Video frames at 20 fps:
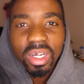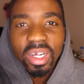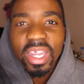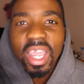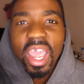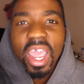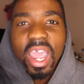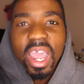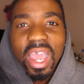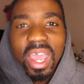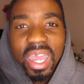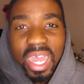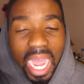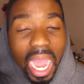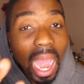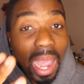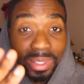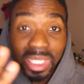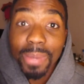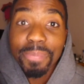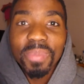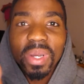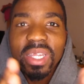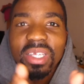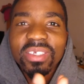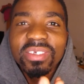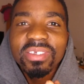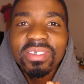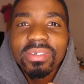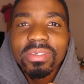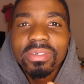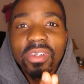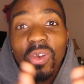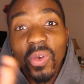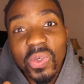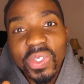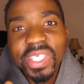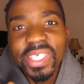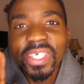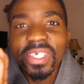Okay. I say please.
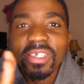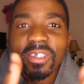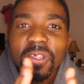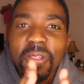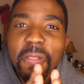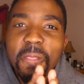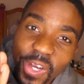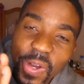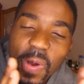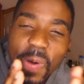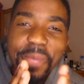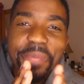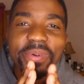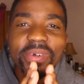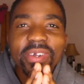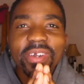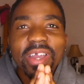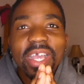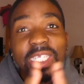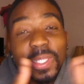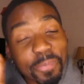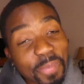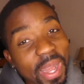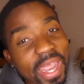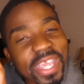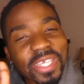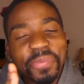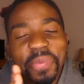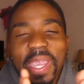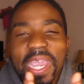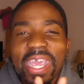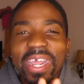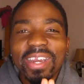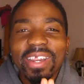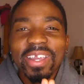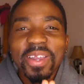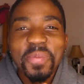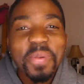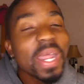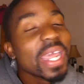Lucy, check up. I say please,
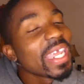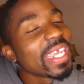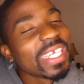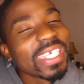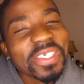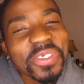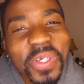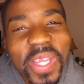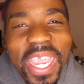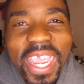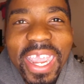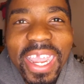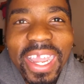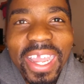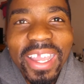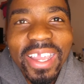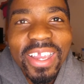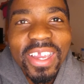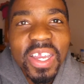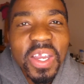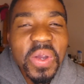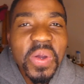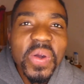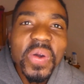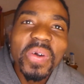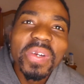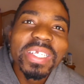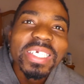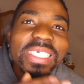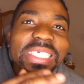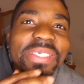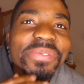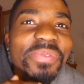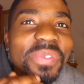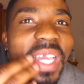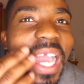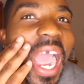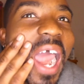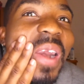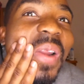man. Please, okay. All this
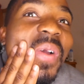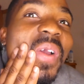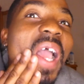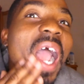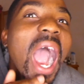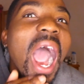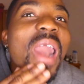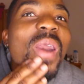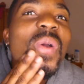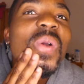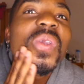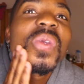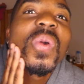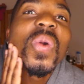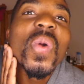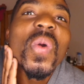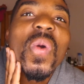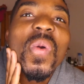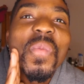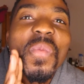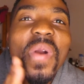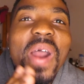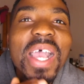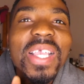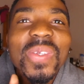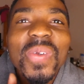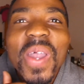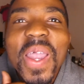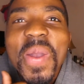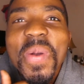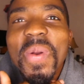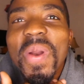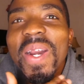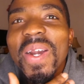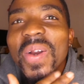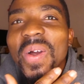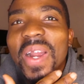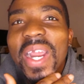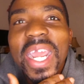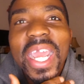I look, I look so good, bro. I swear,
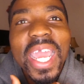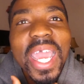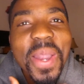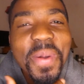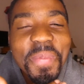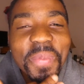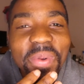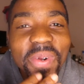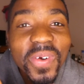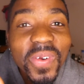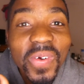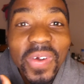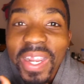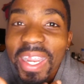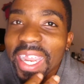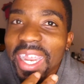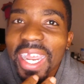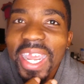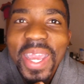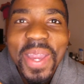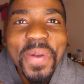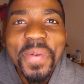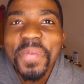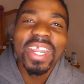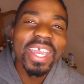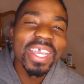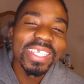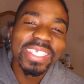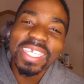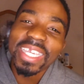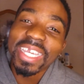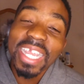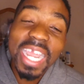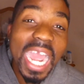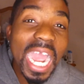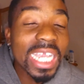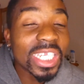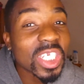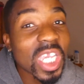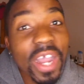no cap, no cap. Now I said,
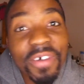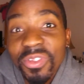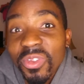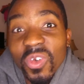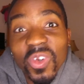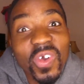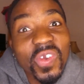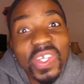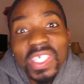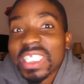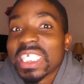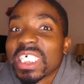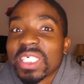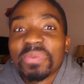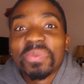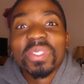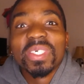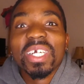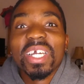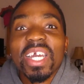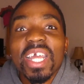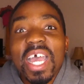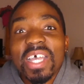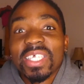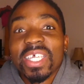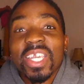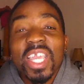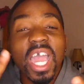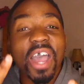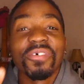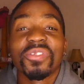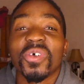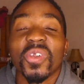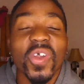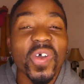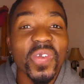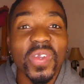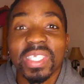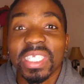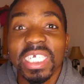guys, you have to love yourself, bro. I said, you have to
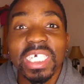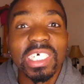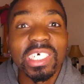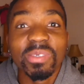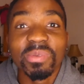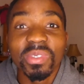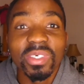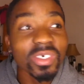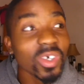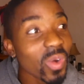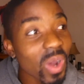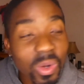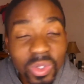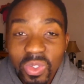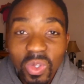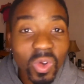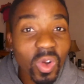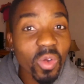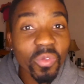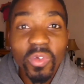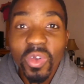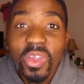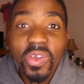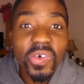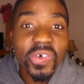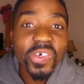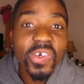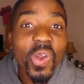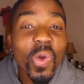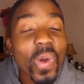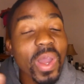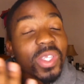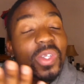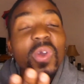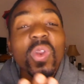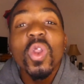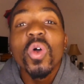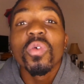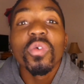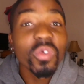love yourself, oh, bro. No one's gonna love for you. No one's
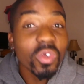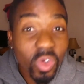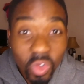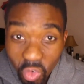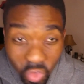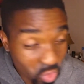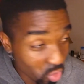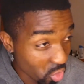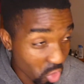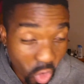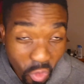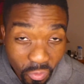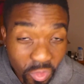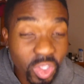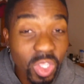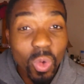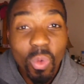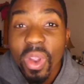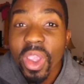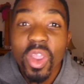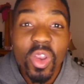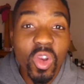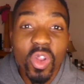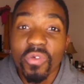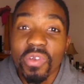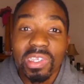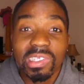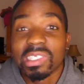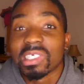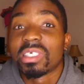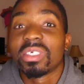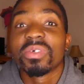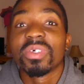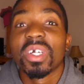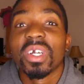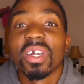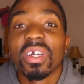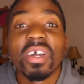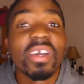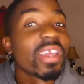gonna love, love you the way you love yourself.
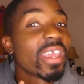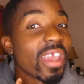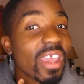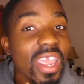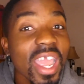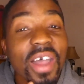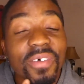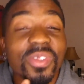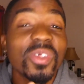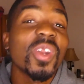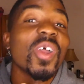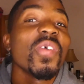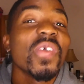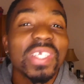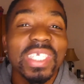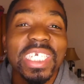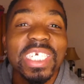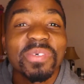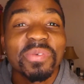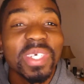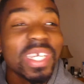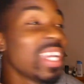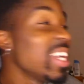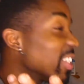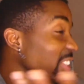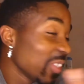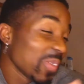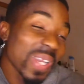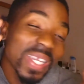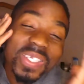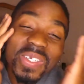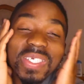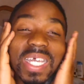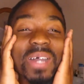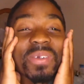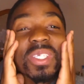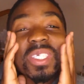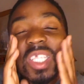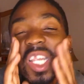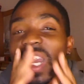Okay, you have to love yourself. So yeah,
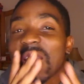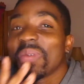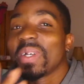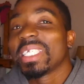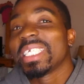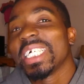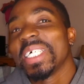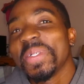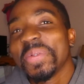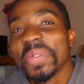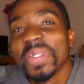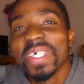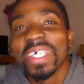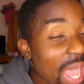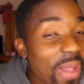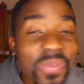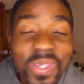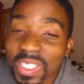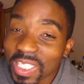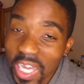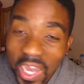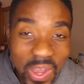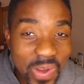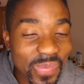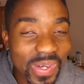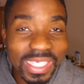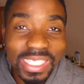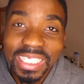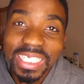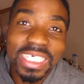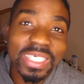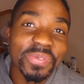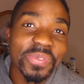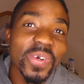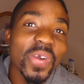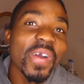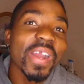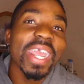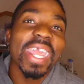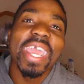just, I'm just loving myself, bro. I'm just loving myself,
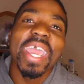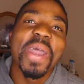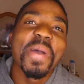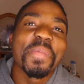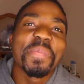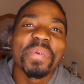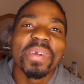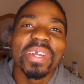no cap.